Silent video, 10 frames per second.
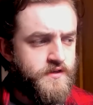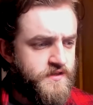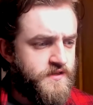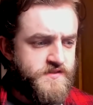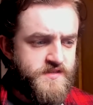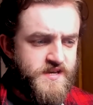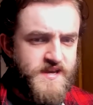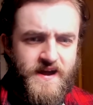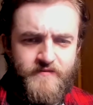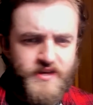You see,
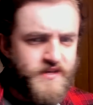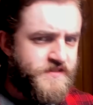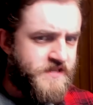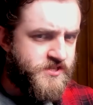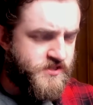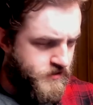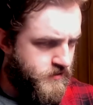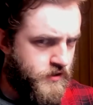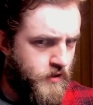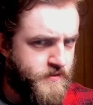having a
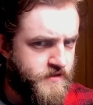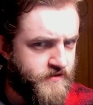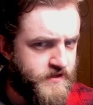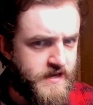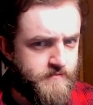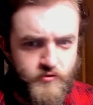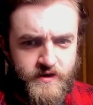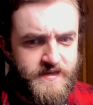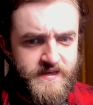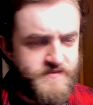digital copy of a game
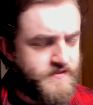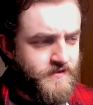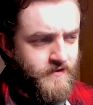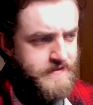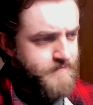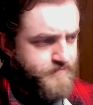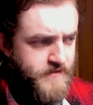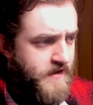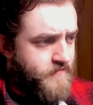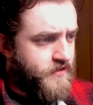really isn't like
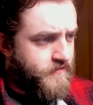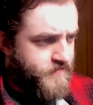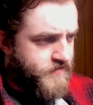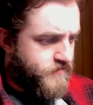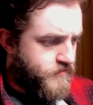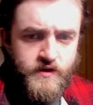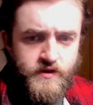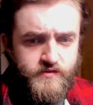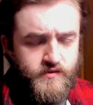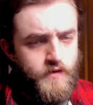having a physical.
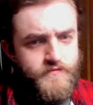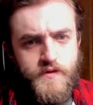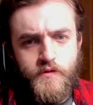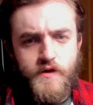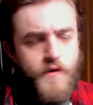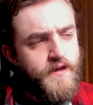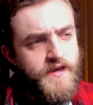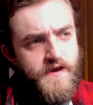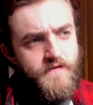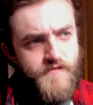So if you go and
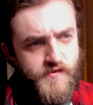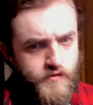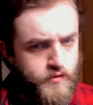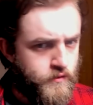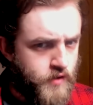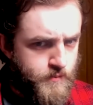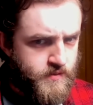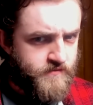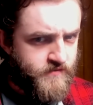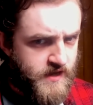get a physical
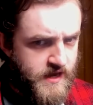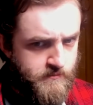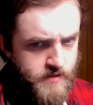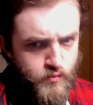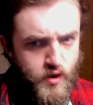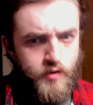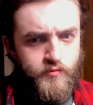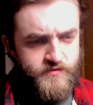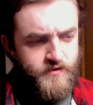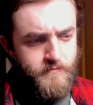copy of a game, you
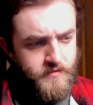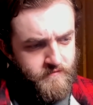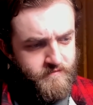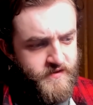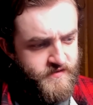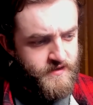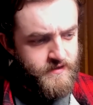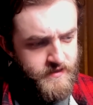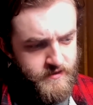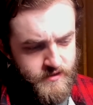own something
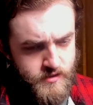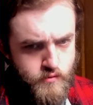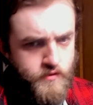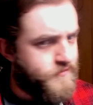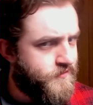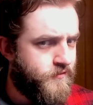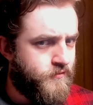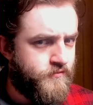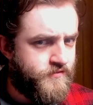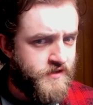physically that you can
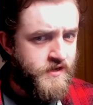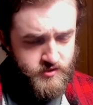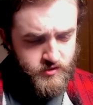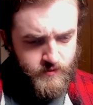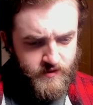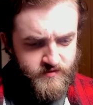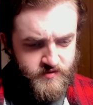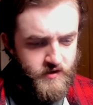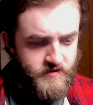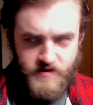use to
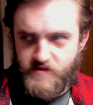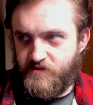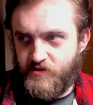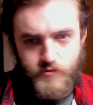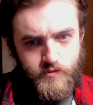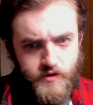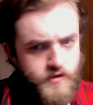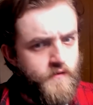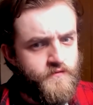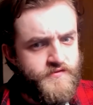insert into a
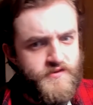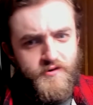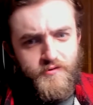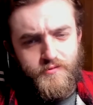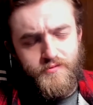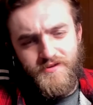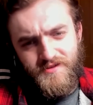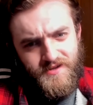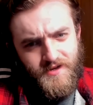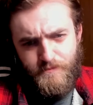console,
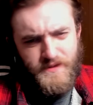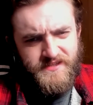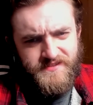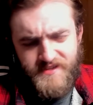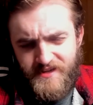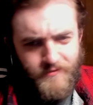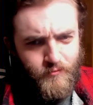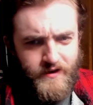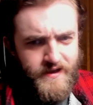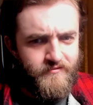a P C,
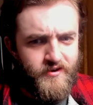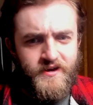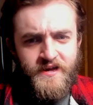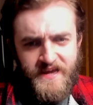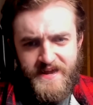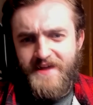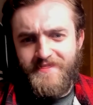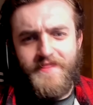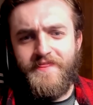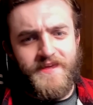whatever,
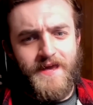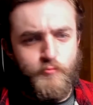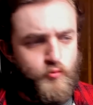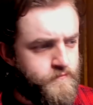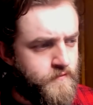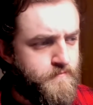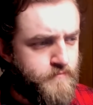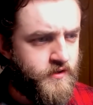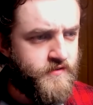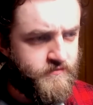and then the game will run
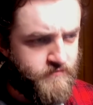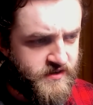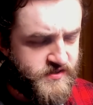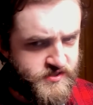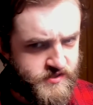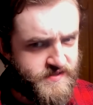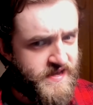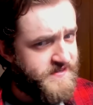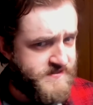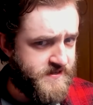because it registers
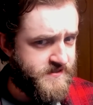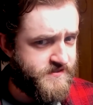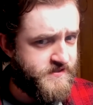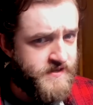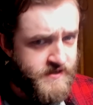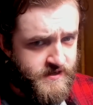that disc.